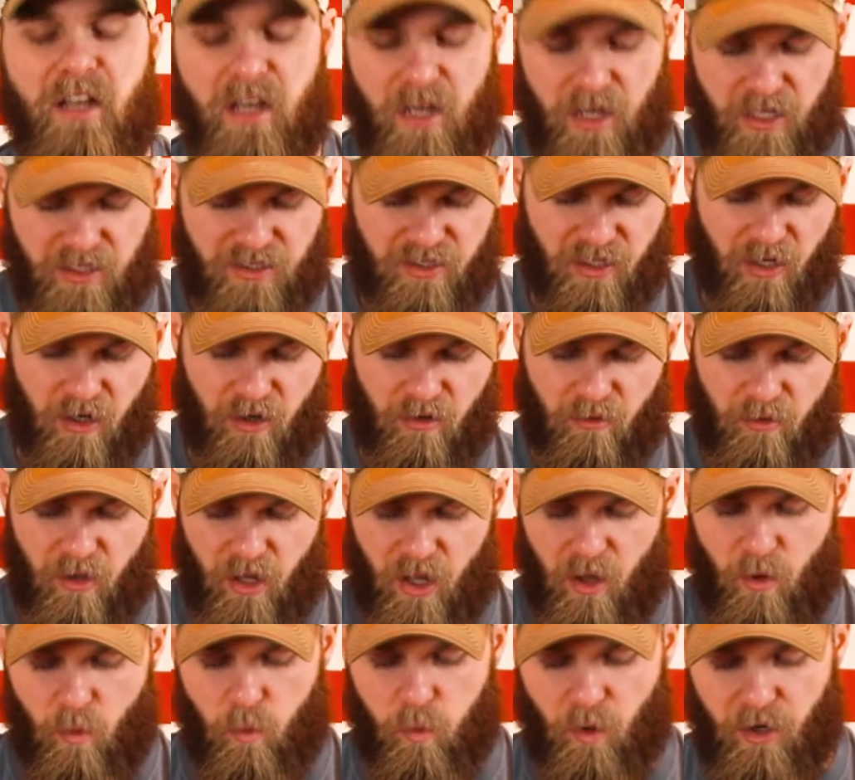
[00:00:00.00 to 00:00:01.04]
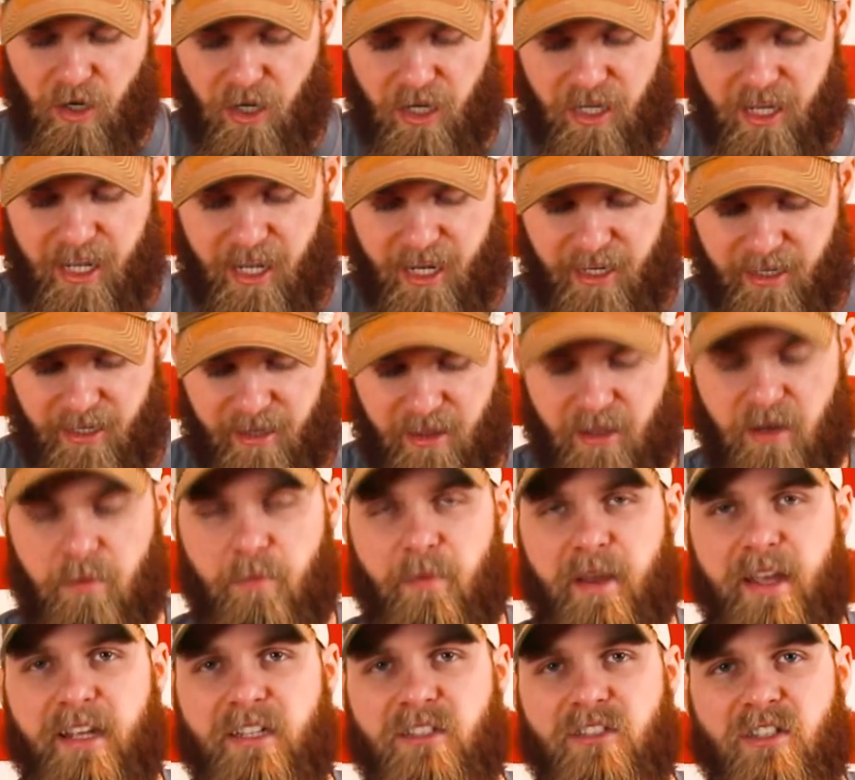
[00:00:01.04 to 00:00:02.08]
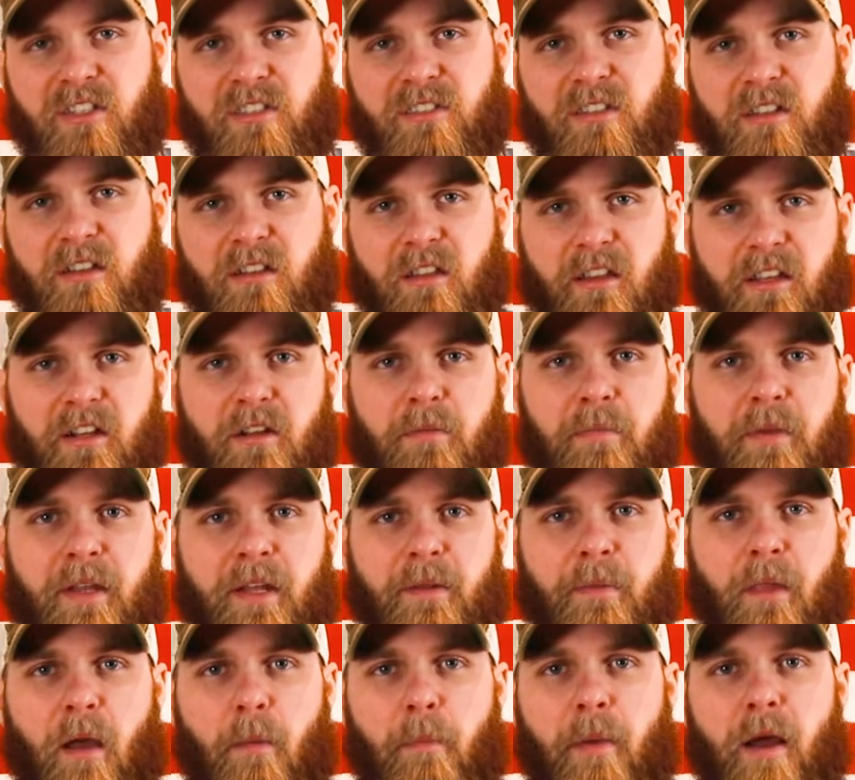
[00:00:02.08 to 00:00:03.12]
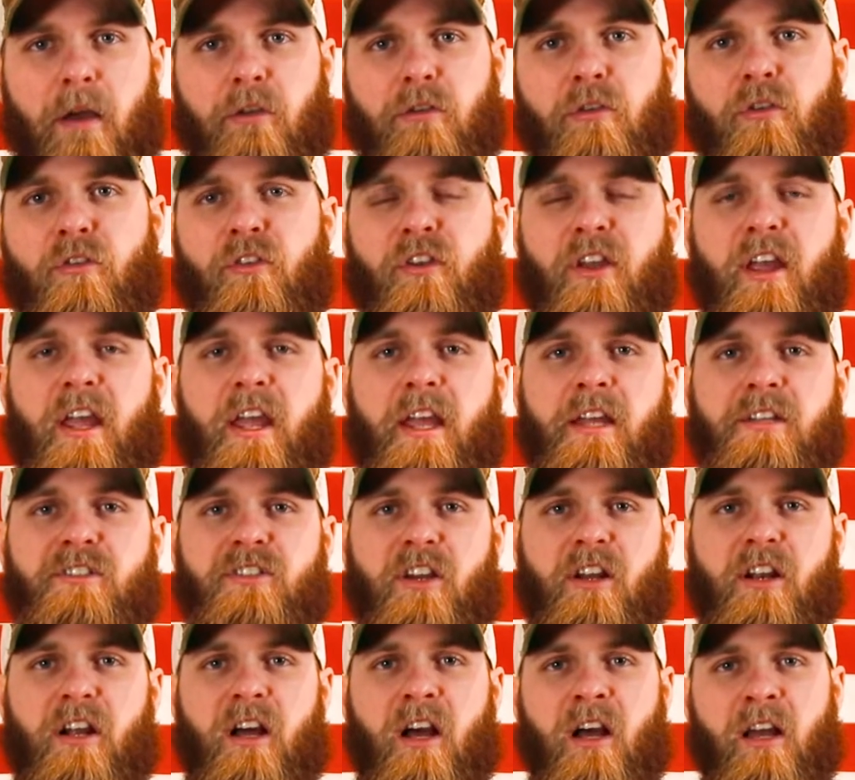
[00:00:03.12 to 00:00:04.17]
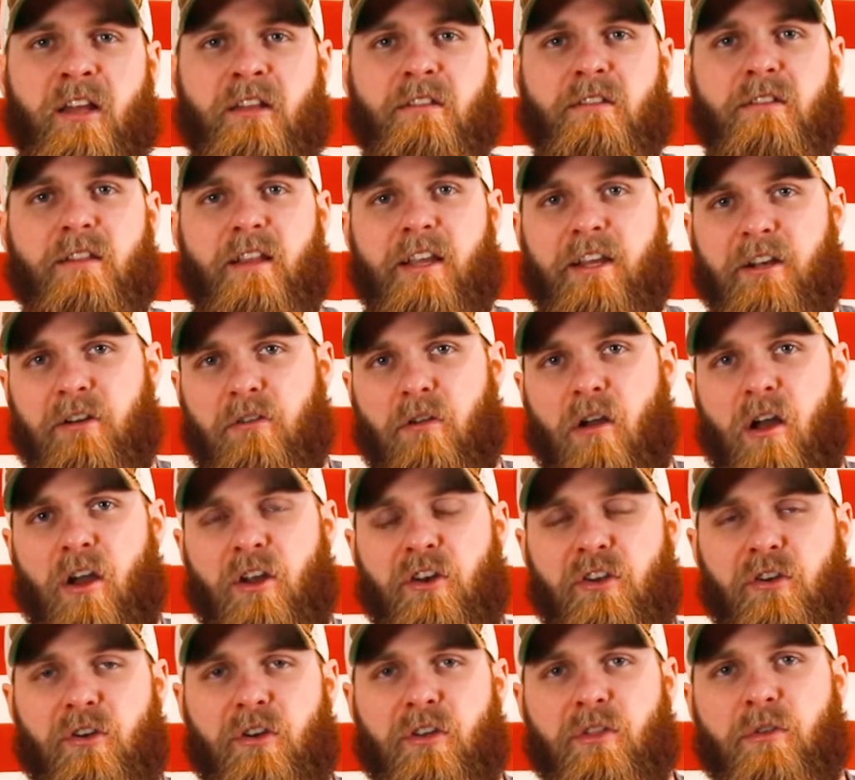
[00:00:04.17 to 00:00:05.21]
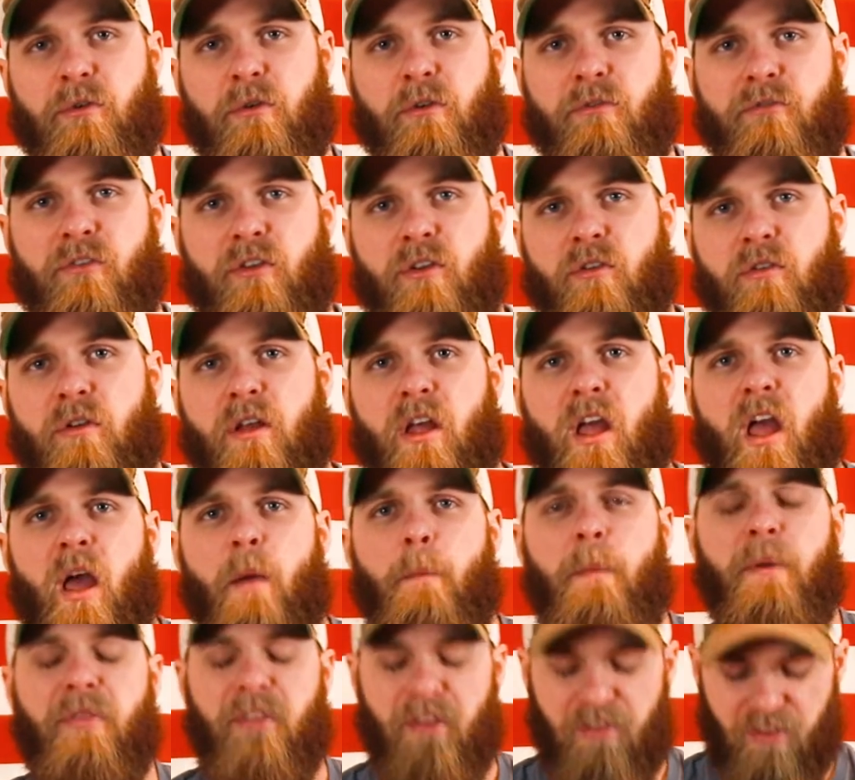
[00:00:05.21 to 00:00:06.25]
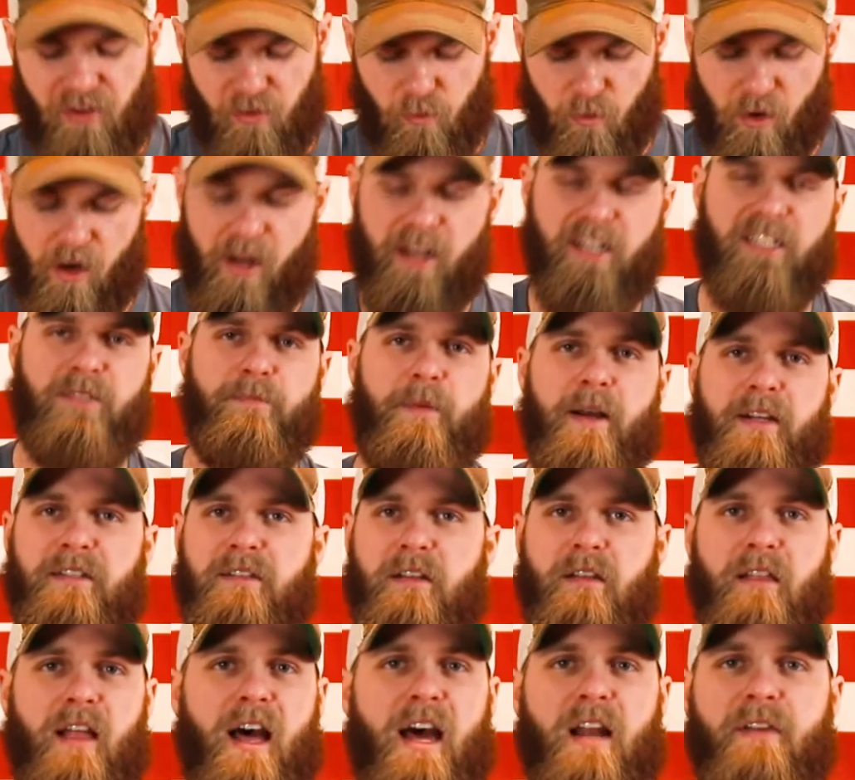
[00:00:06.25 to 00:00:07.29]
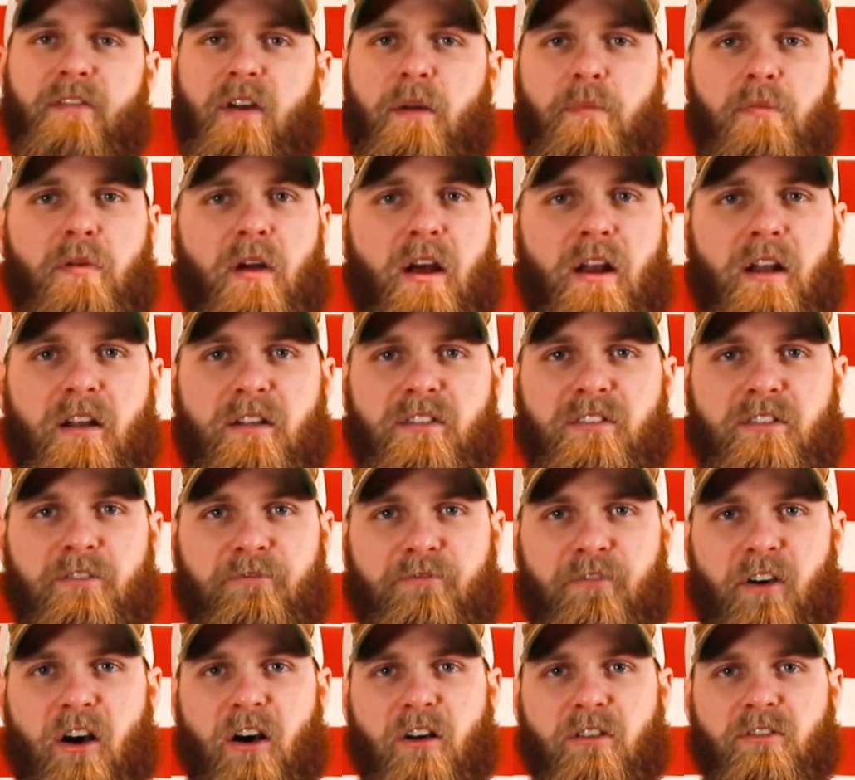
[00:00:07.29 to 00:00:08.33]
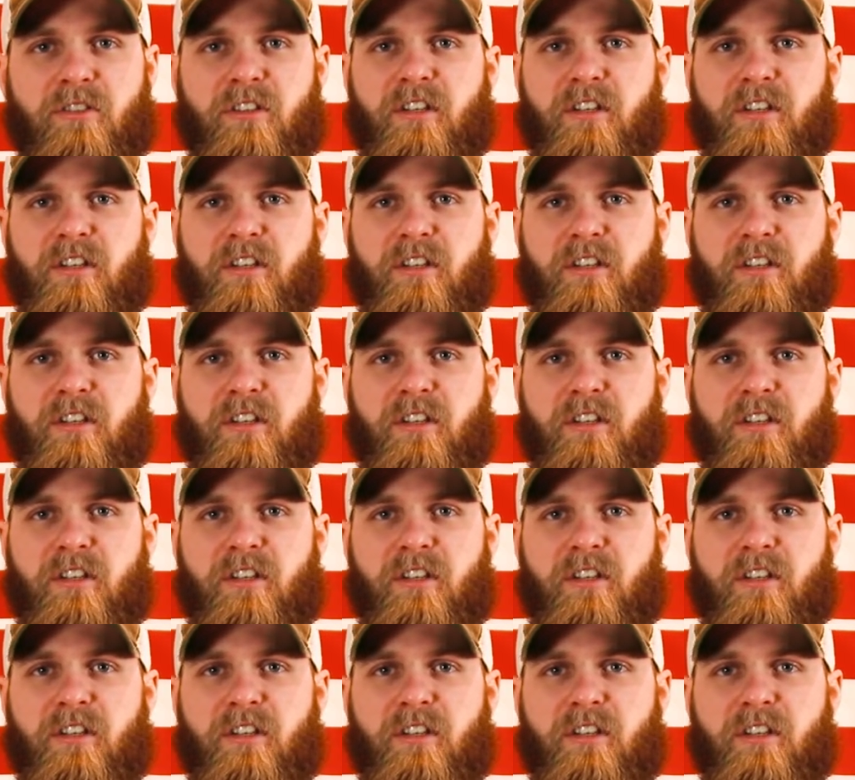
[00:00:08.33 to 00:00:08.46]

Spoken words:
So we're going to get into the debate just a little bit about using a hinge on a hunt later on during the review, but this is where I expect a lot of our products to fall.